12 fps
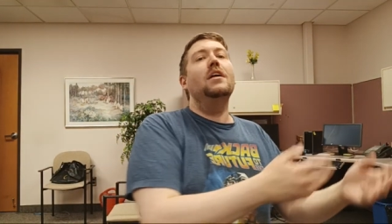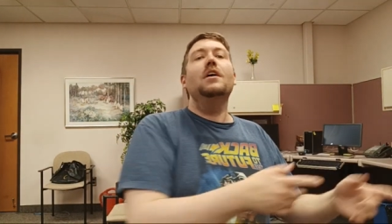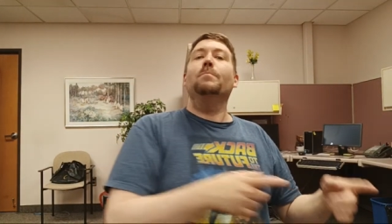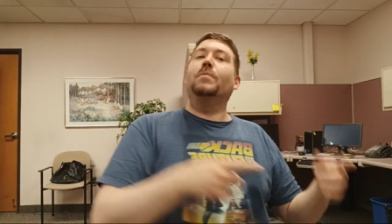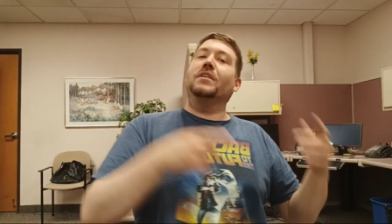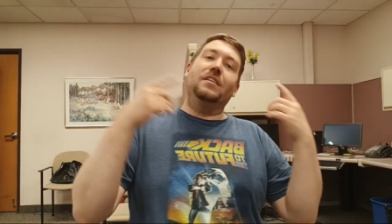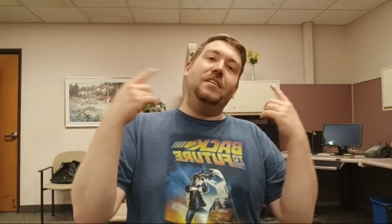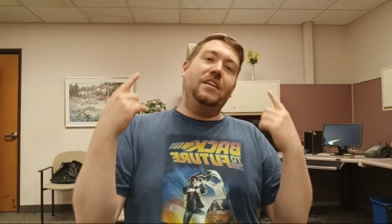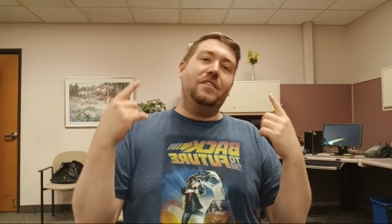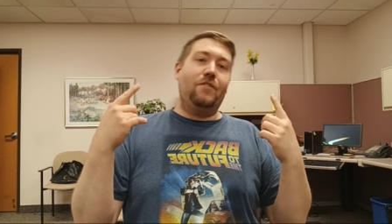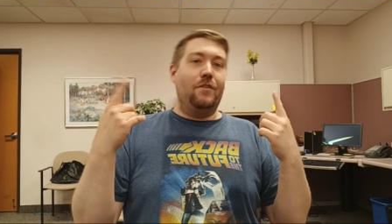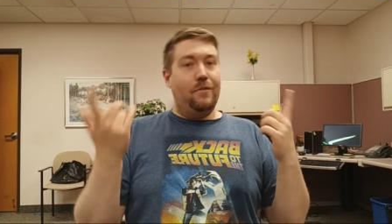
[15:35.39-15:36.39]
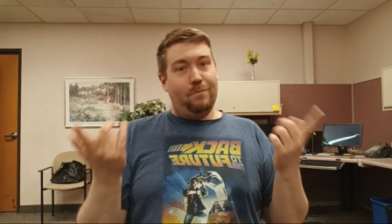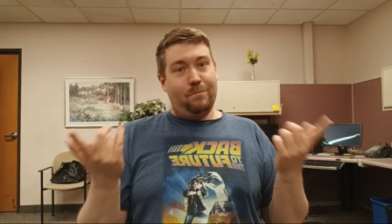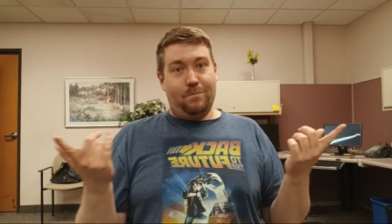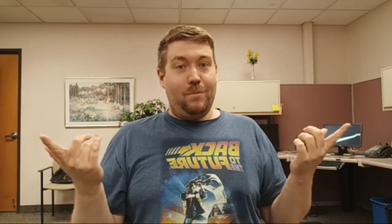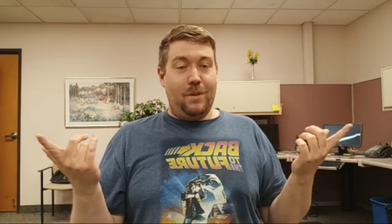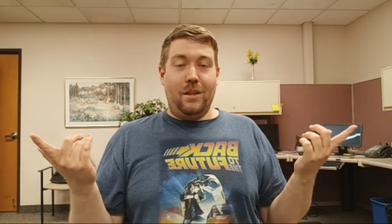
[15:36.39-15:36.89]
But at least for the
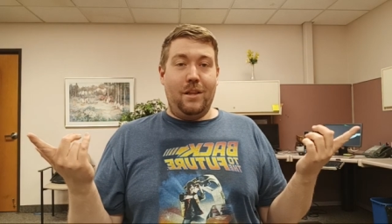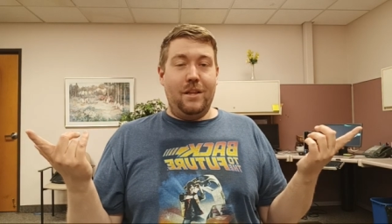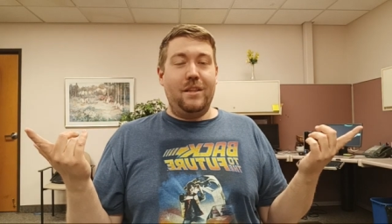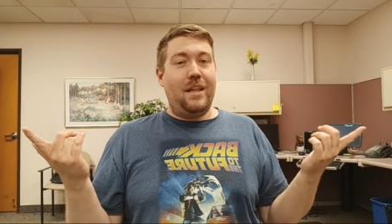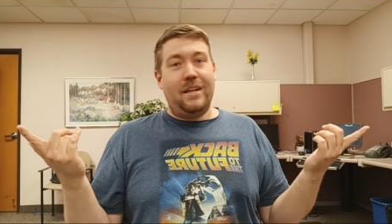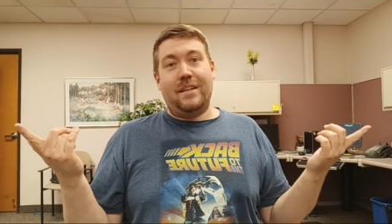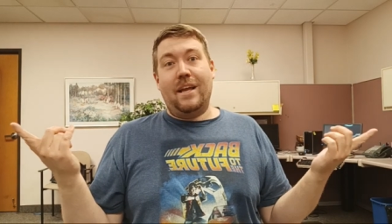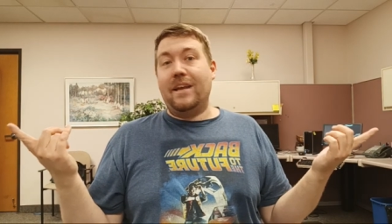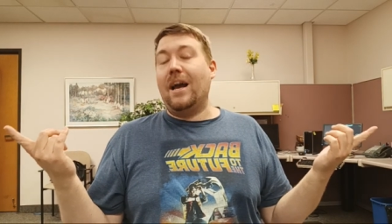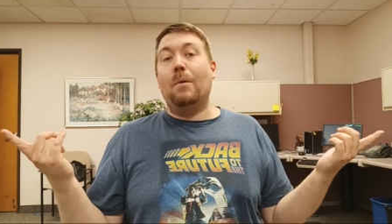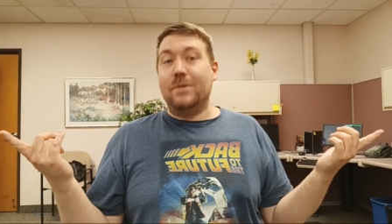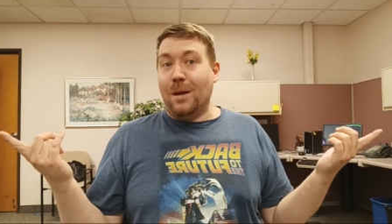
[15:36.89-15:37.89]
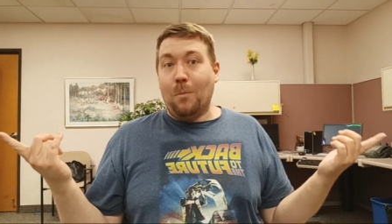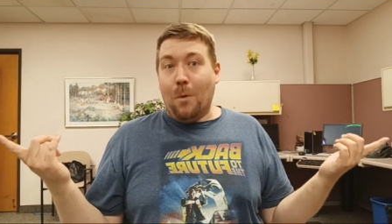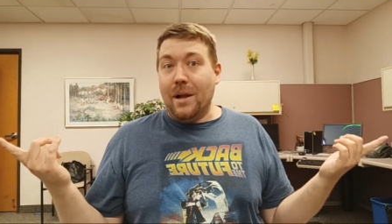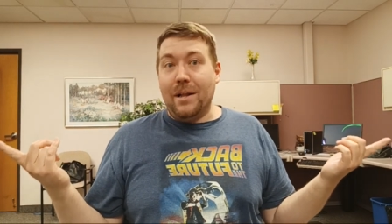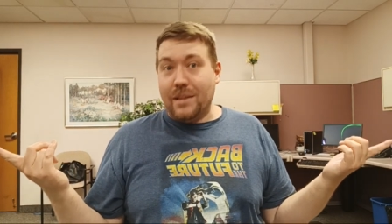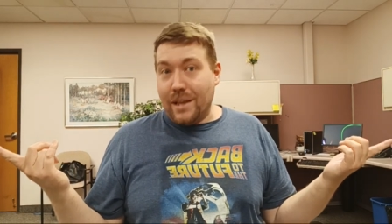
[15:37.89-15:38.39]
they they got what they
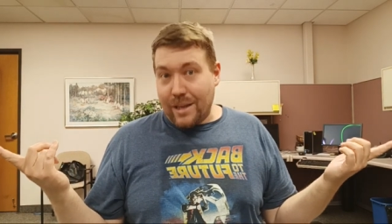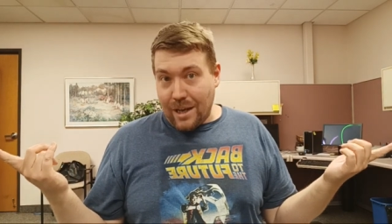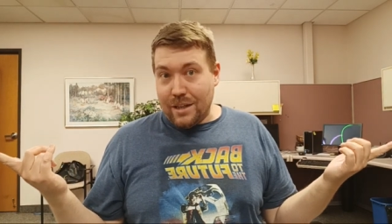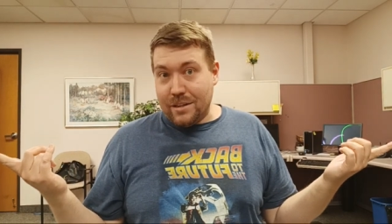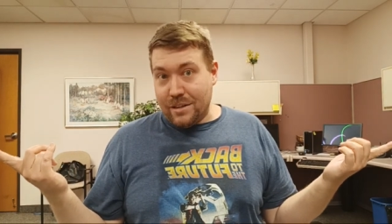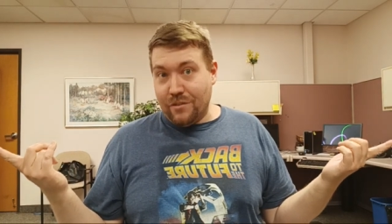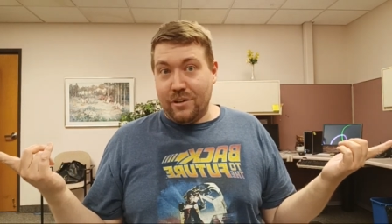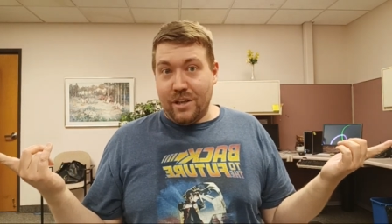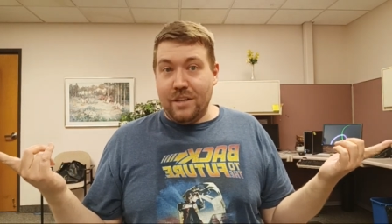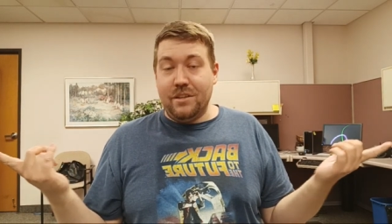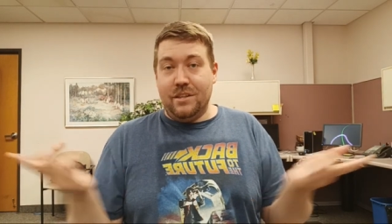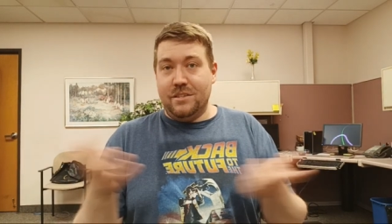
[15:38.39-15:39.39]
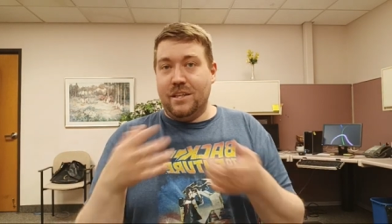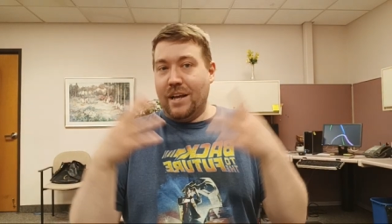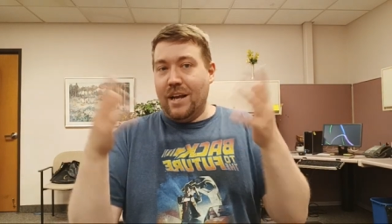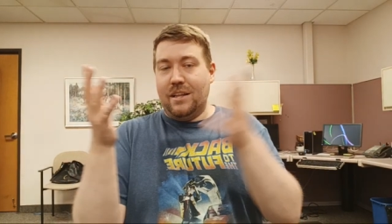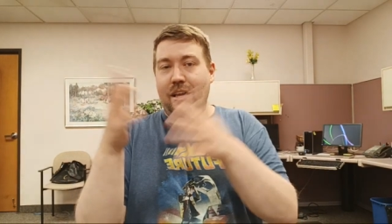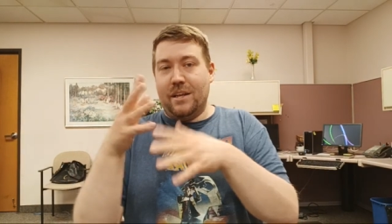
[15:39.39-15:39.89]
wanted. They got different endings. They
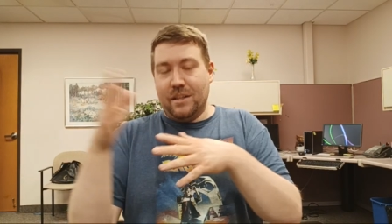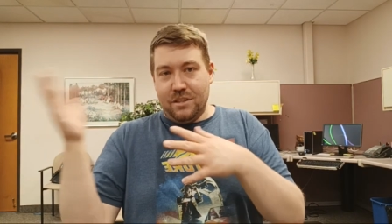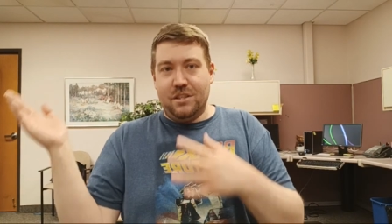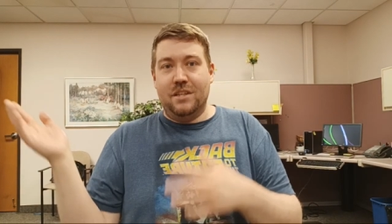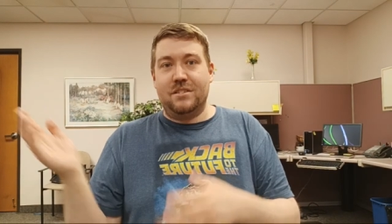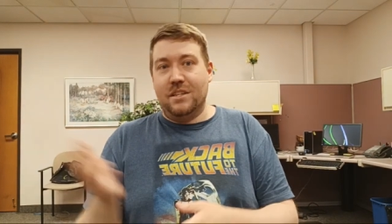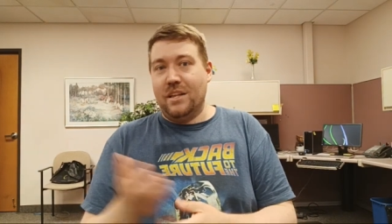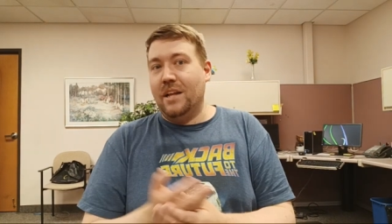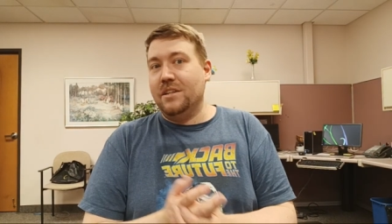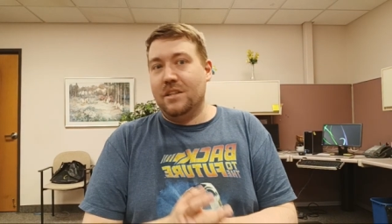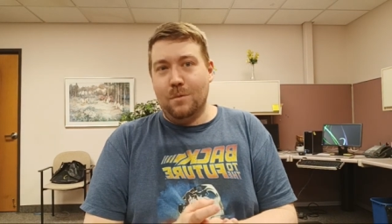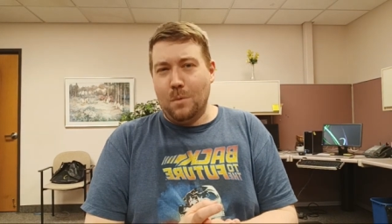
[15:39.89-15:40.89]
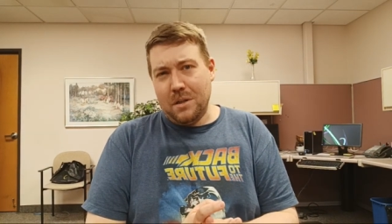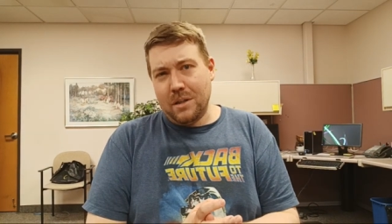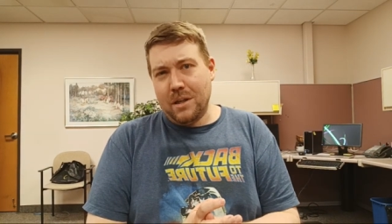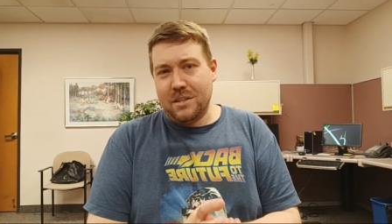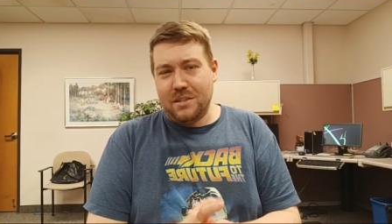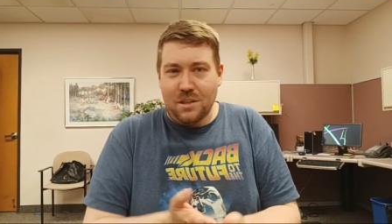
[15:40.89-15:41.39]
got like an adjusted ending and
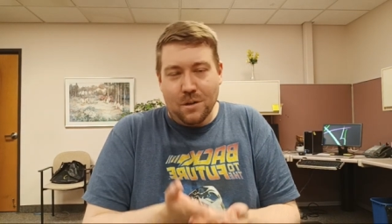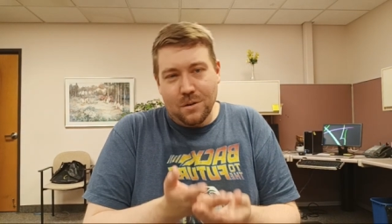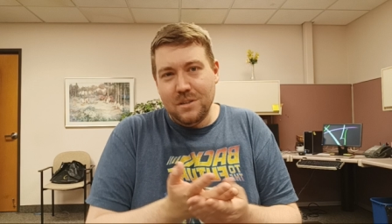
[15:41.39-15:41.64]
whatnot. So